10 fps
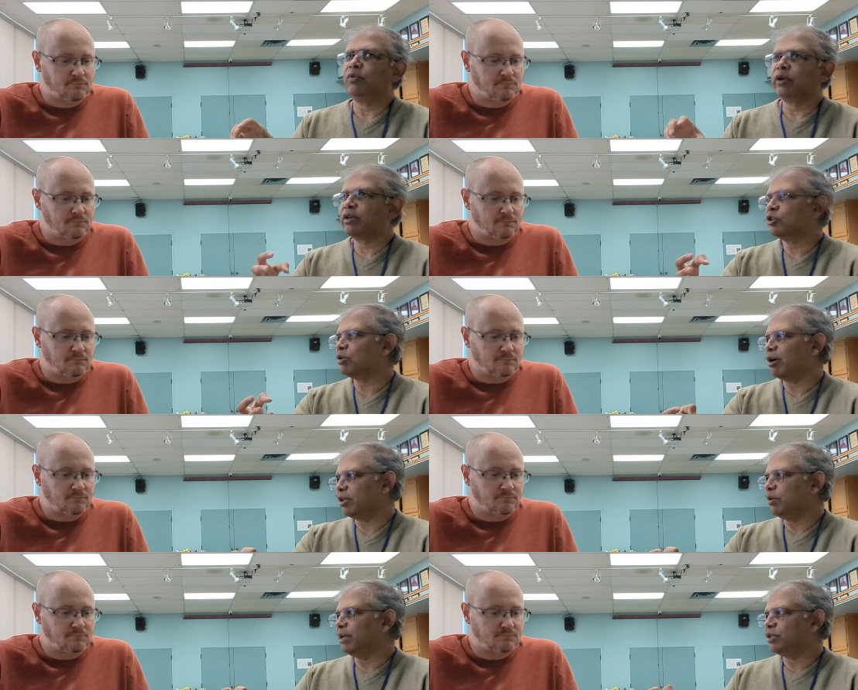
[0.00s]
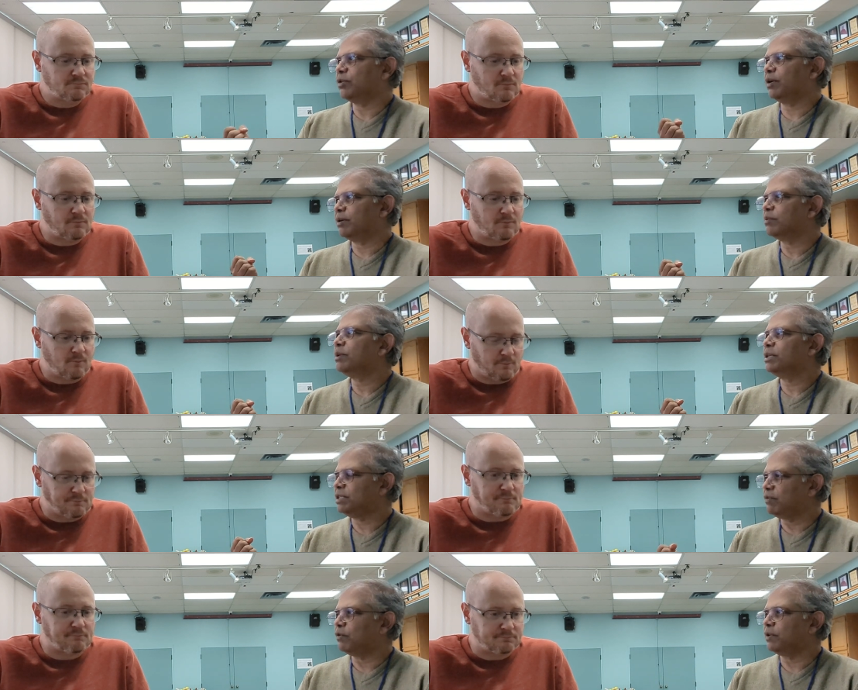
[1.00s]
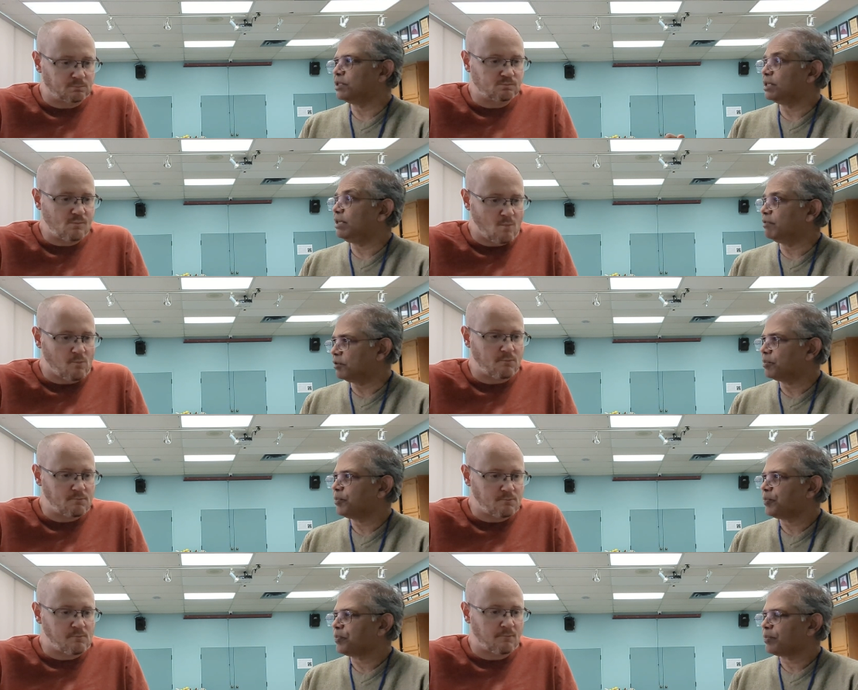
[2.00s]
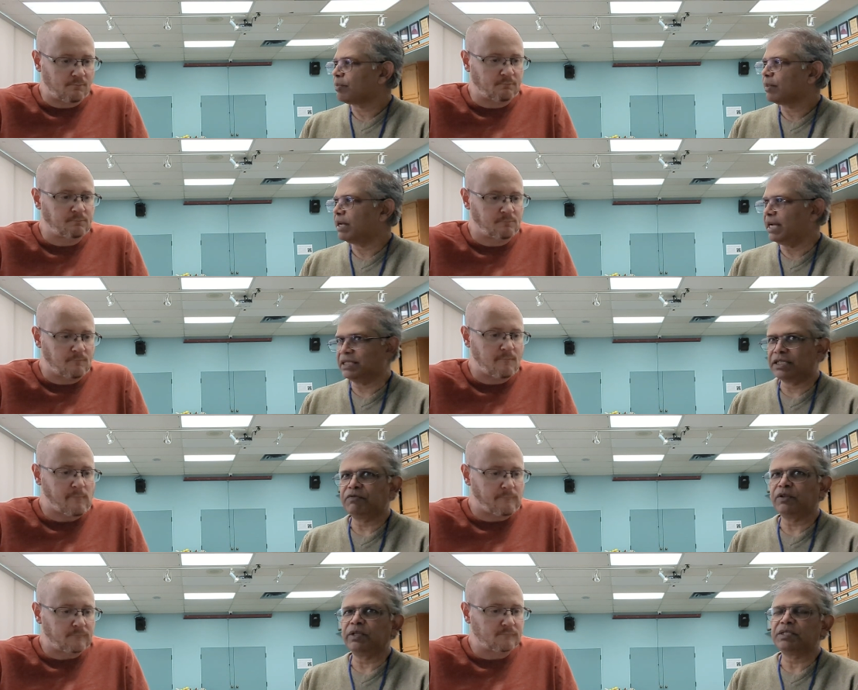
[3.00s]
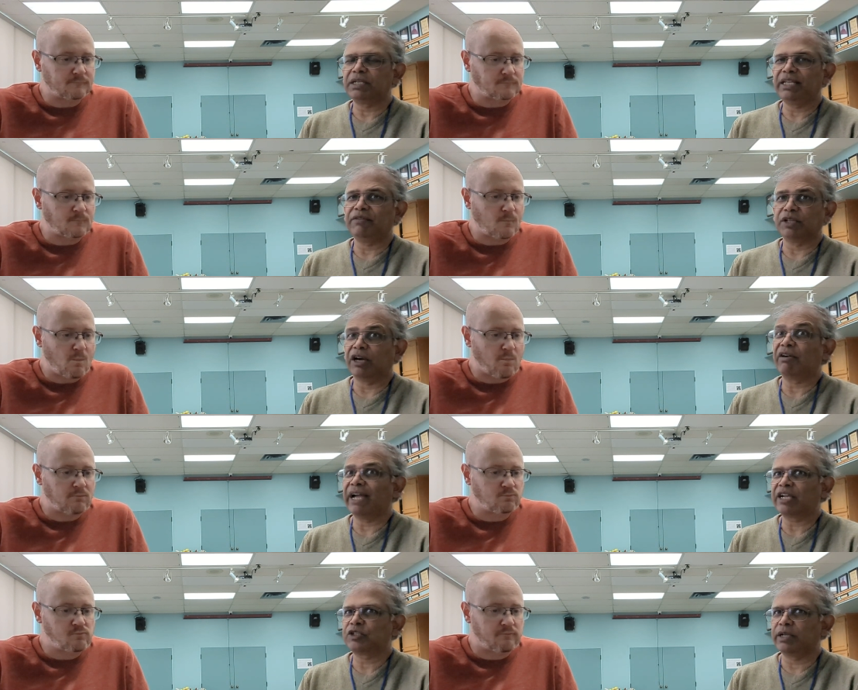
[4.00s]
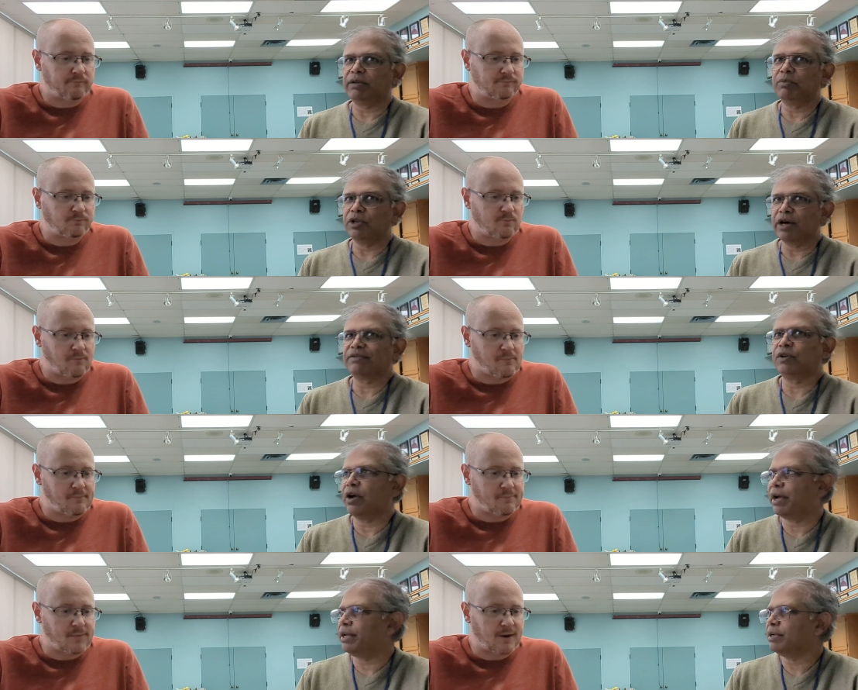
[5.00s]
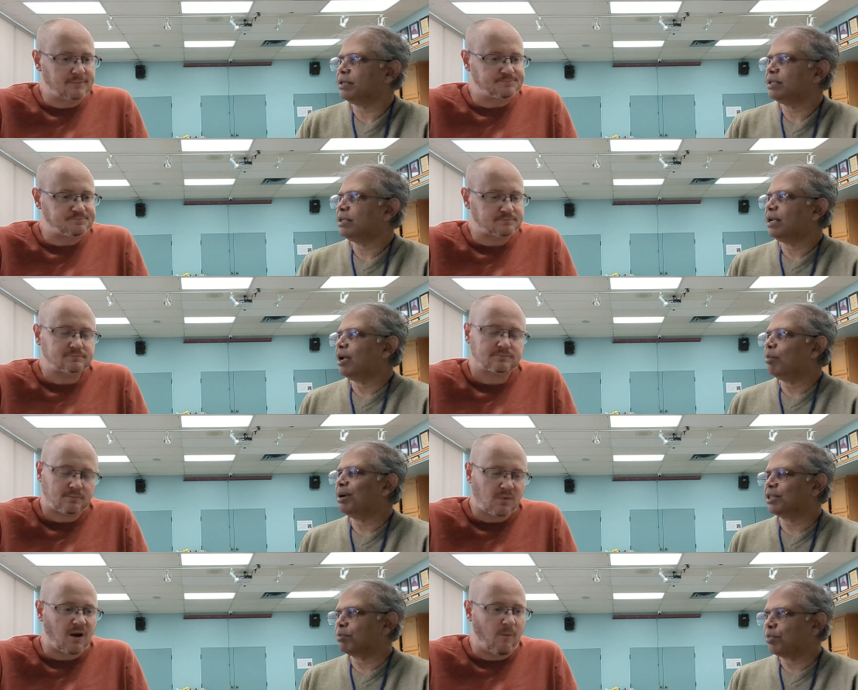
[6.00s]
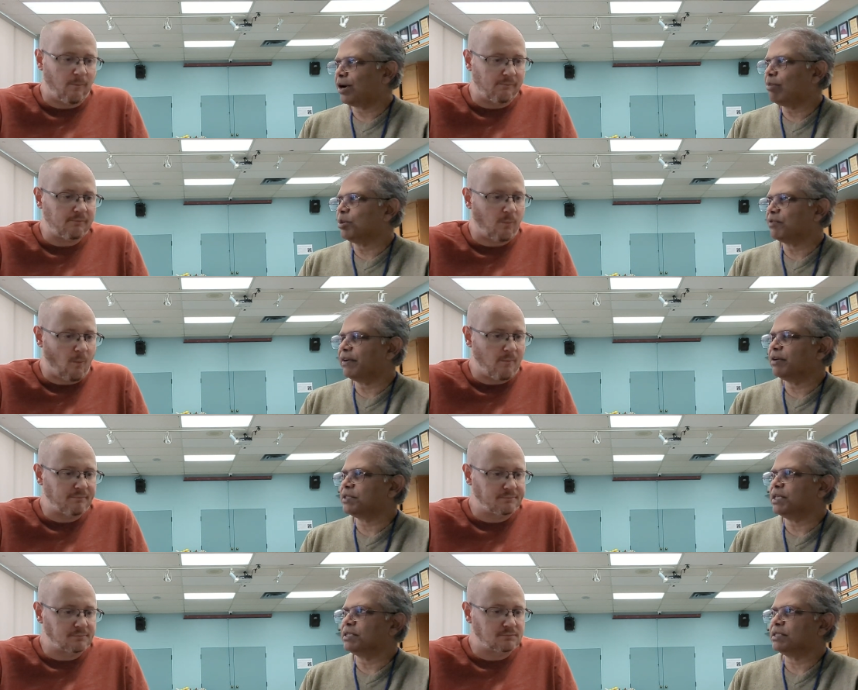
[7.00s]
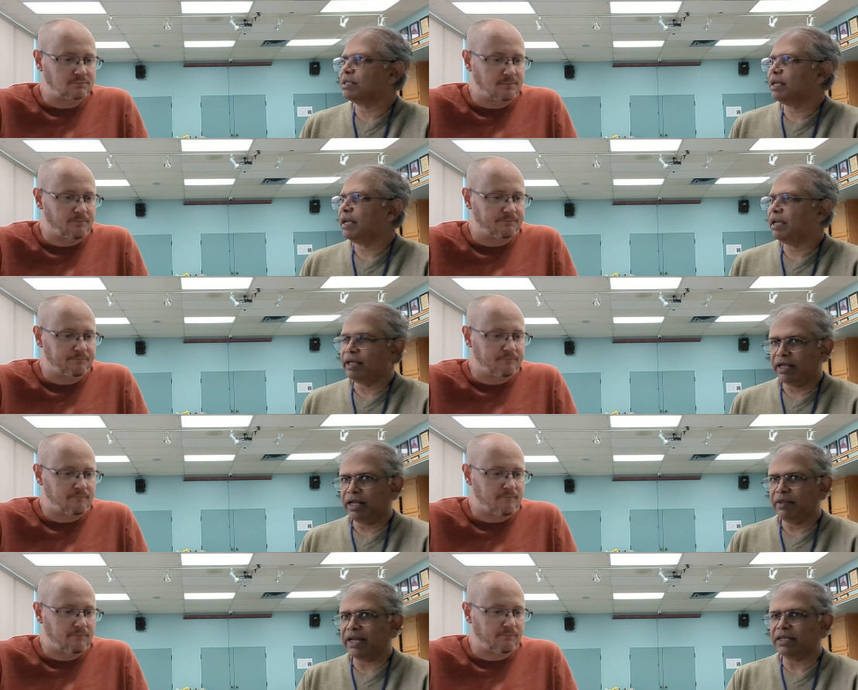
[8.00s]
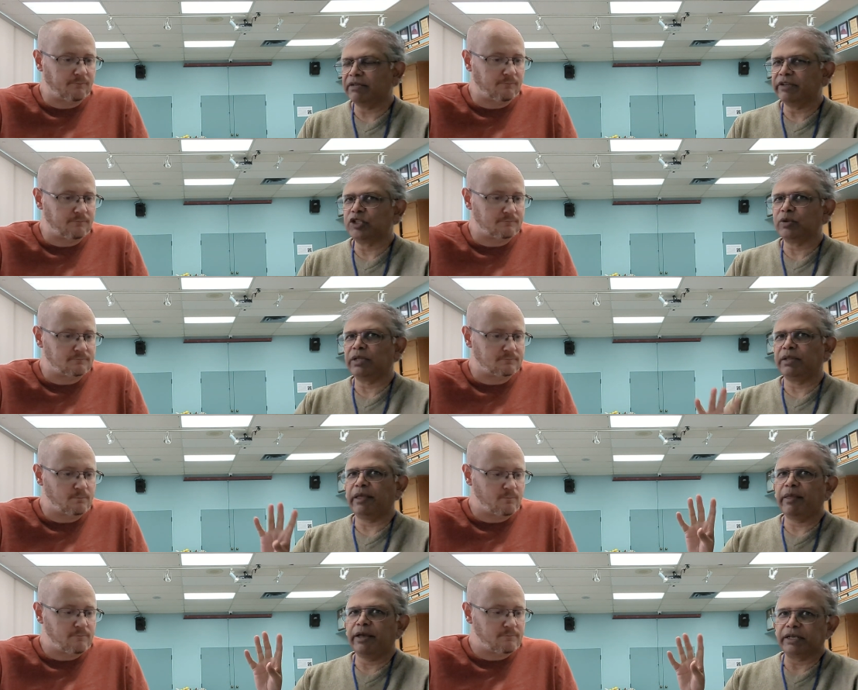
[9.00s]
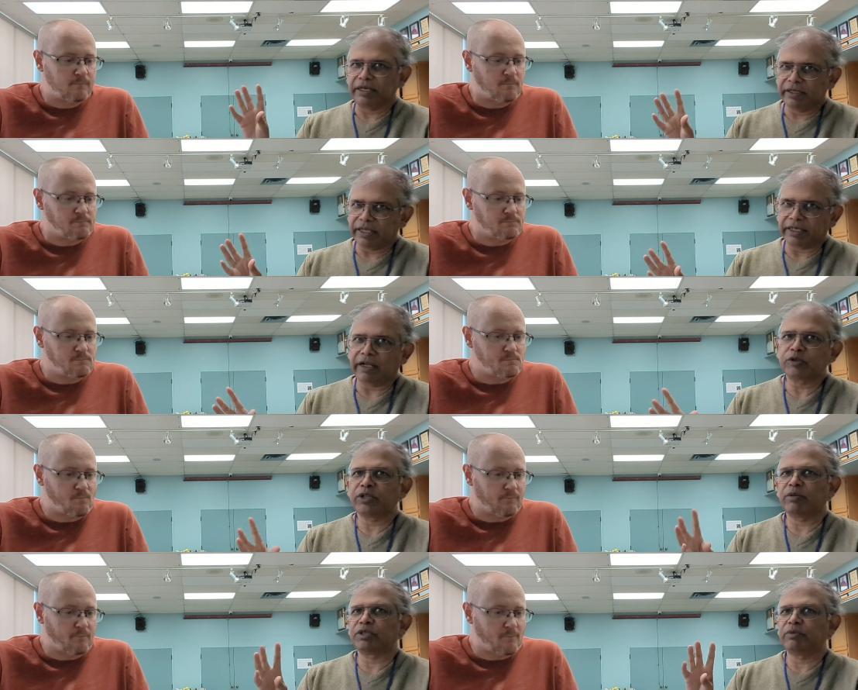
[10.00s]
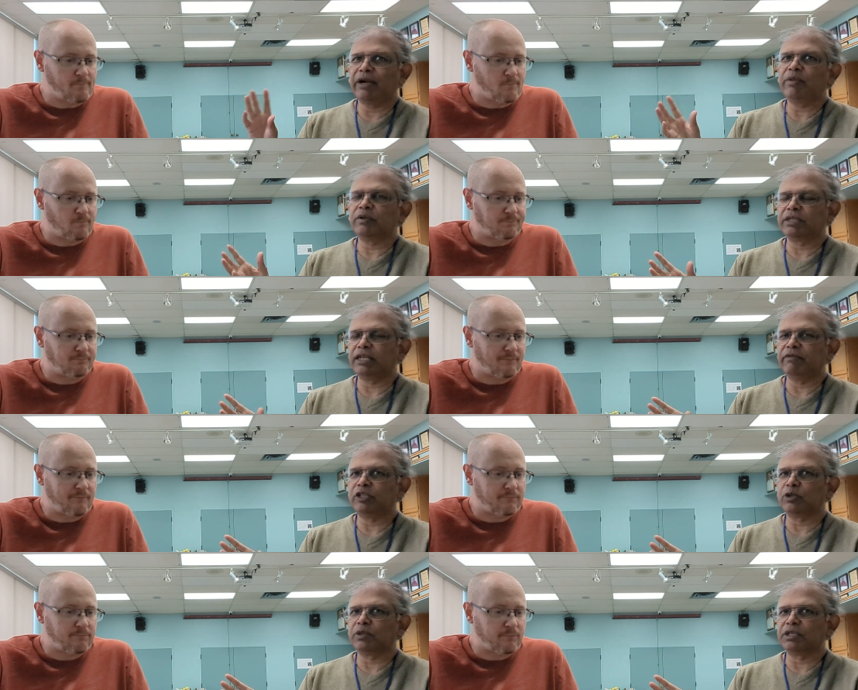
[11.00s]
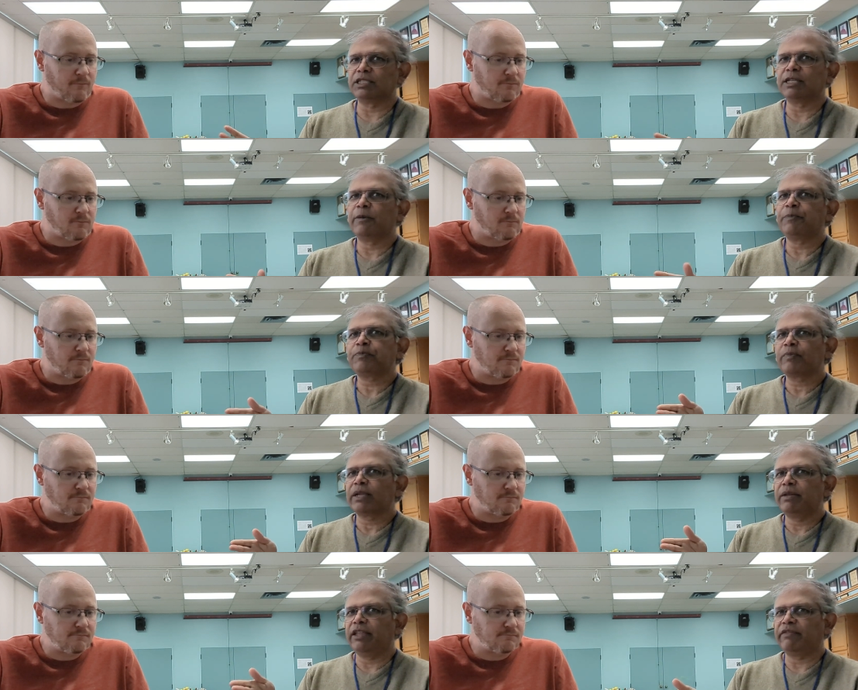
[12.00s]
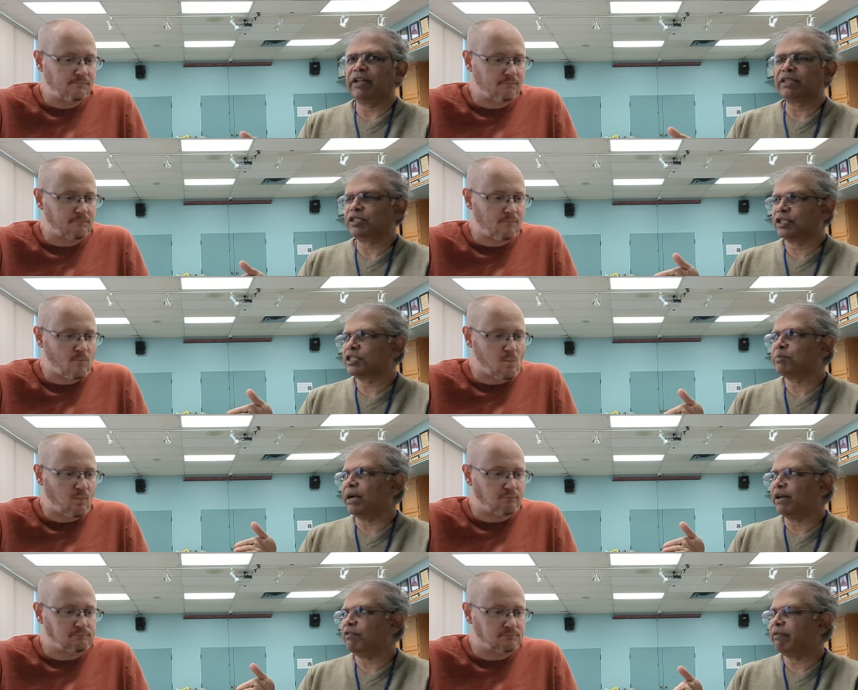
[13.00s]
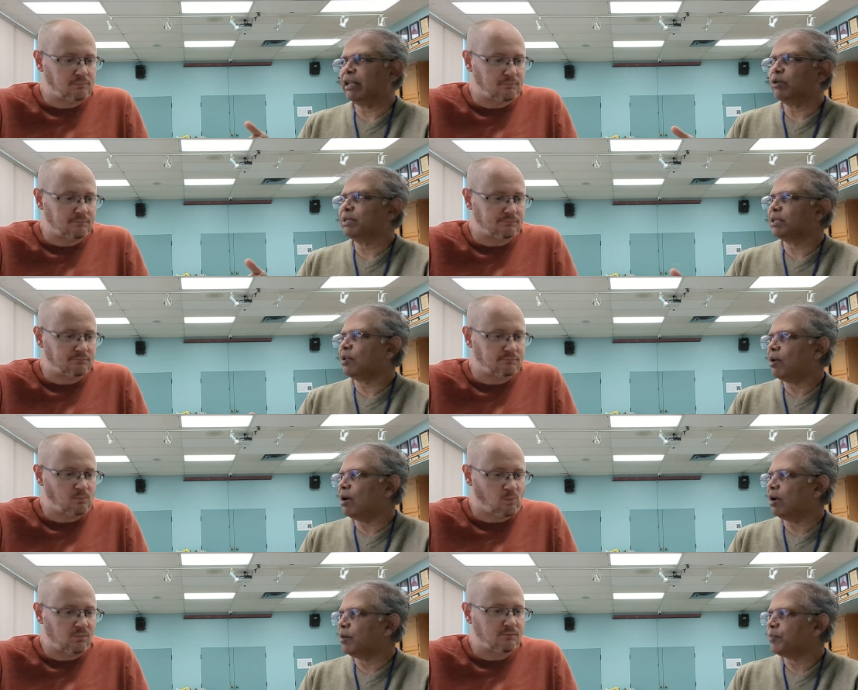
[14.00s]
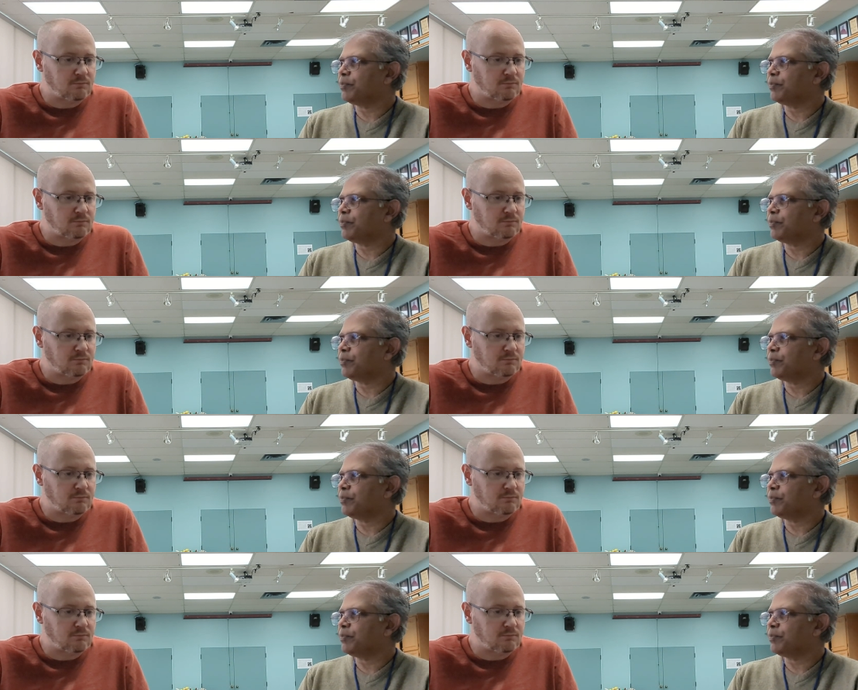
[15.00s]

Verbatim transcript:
Speaker 1: they're going to draw you into their sinfulness and evil. And sinfulness and evil are actually not of God. But the problem with the Pharisees, that individual and, and that, that culture that was around those individuals is they felt that just by following the law,